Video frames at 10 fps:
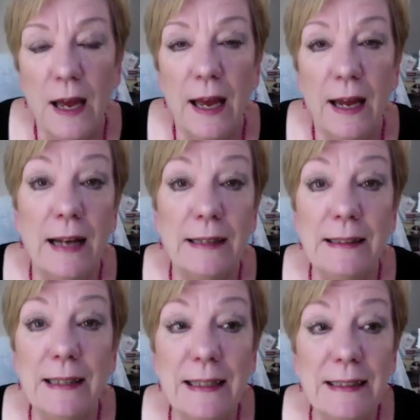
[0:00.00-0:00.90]
It
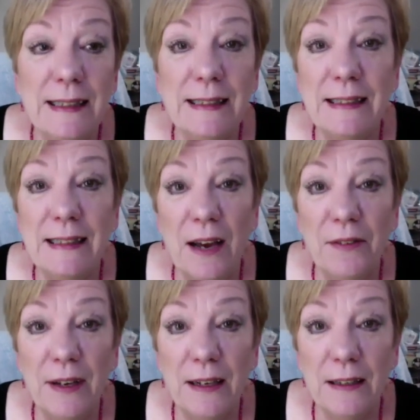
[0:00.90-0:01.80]
has
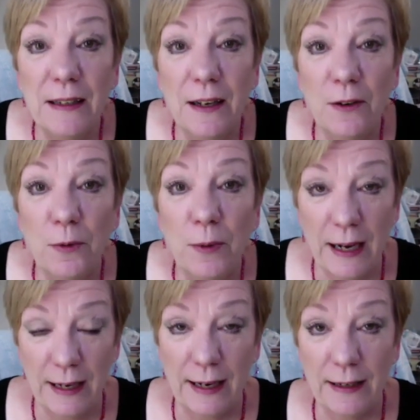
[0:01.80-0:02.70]
67
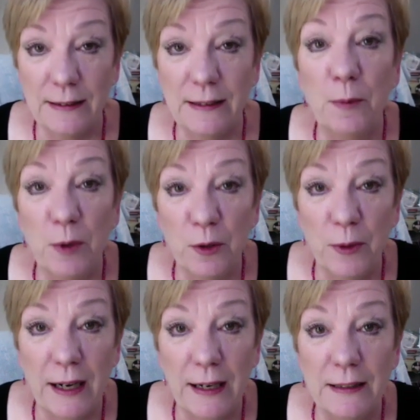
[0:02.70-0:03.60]
ratings, numbered
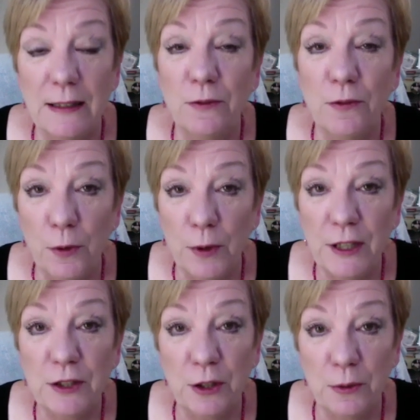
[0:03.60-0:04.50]
ratings, and
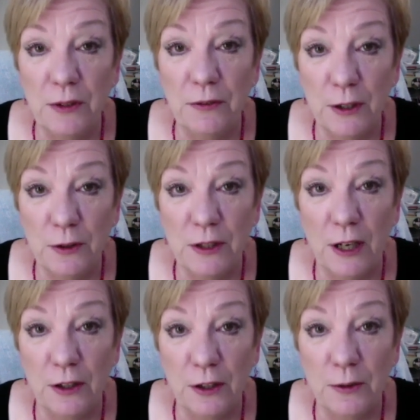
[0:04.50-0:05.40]
42 reviews
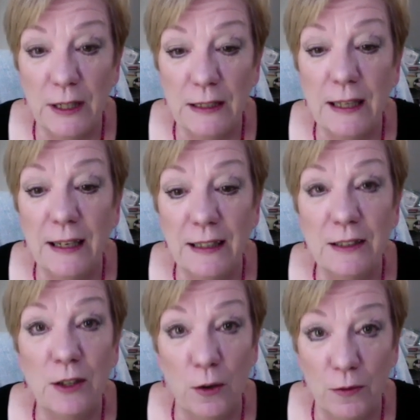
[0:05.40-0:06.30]
on Goodreads, and
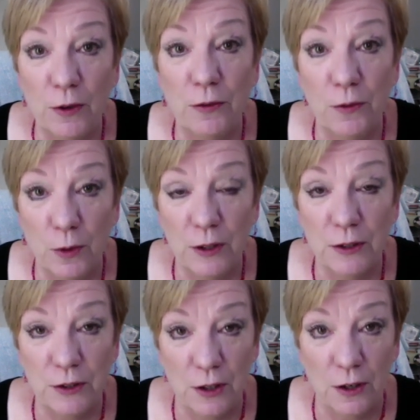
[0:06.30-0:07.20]
it's over 4
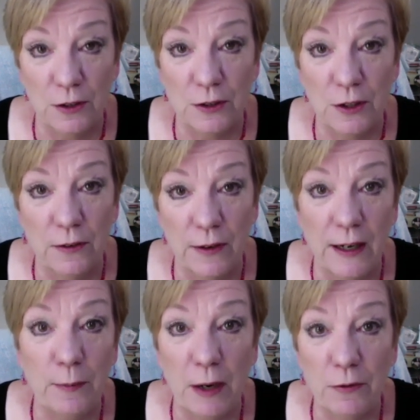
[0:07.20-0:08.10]
stars
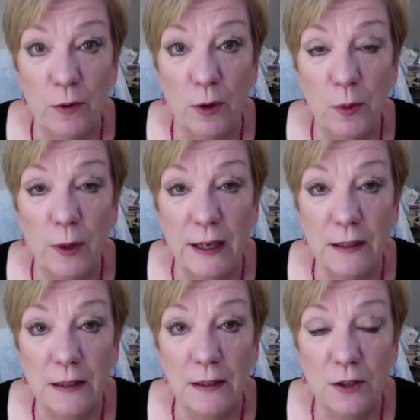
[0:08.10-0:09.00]
already, about
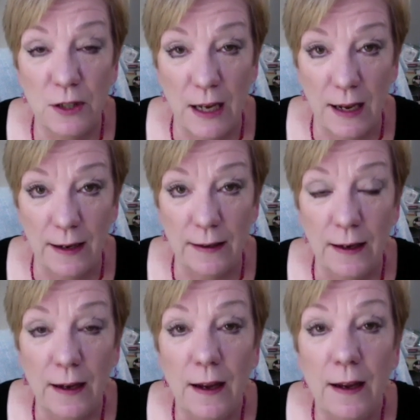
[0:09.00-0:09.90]
4.10.
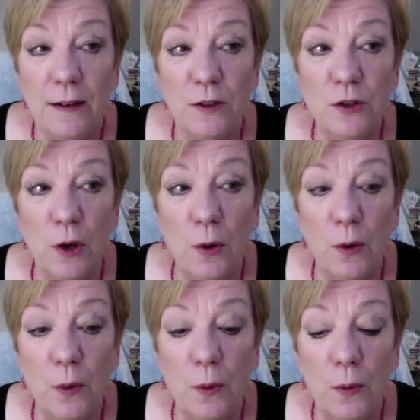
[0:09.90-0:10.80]

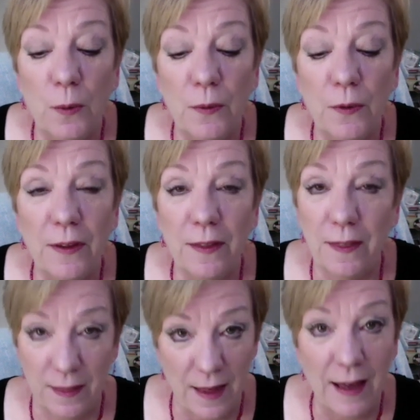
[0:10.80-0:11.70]
So
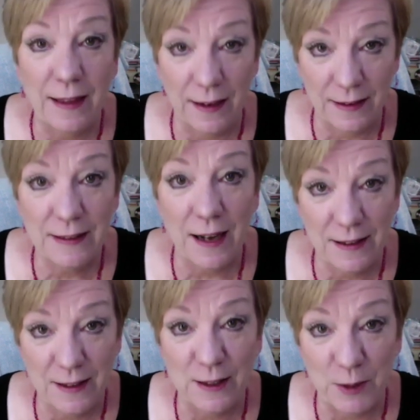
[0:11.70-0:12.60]
I think it's
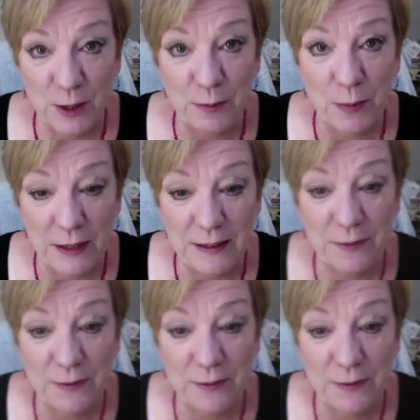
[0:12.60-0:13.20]
gotten some good buzz